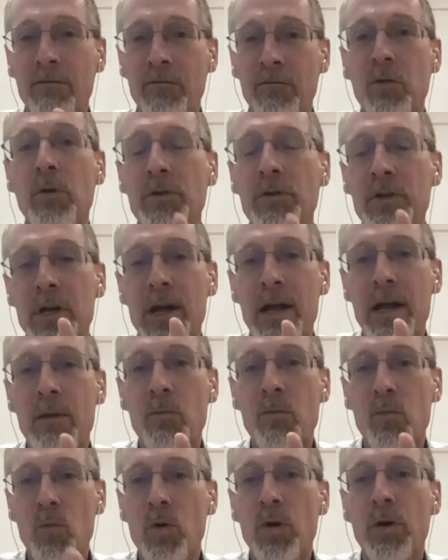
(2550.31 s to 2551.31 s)

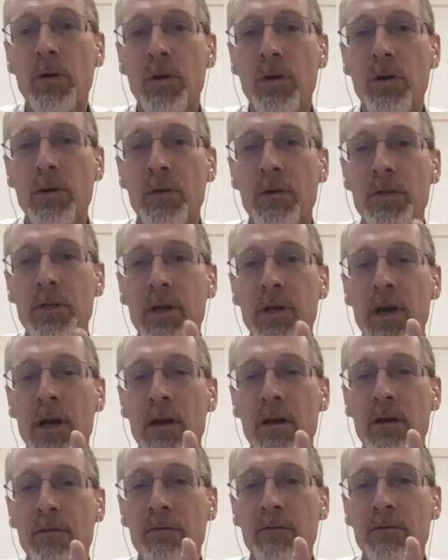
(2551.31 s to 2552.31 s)
full-time workers
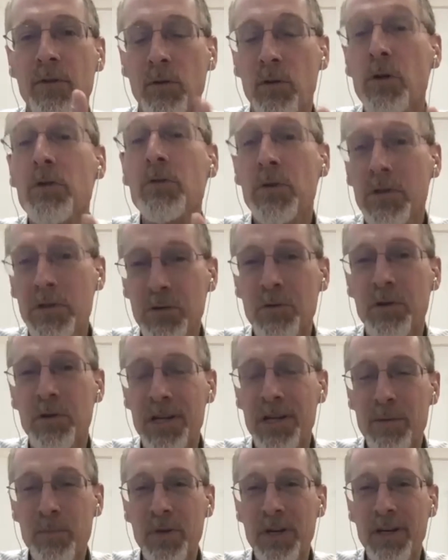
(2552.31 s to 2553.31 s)
of the grocery store
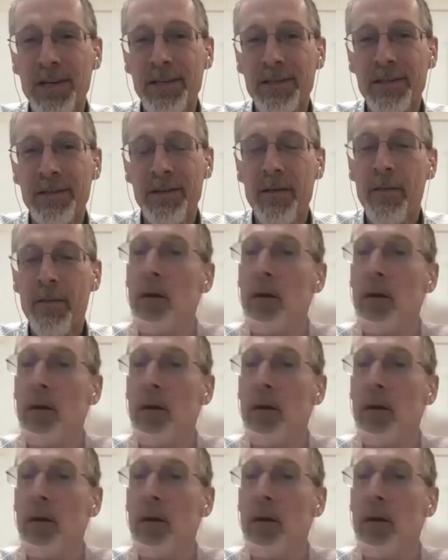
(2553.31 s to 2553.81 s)
companies,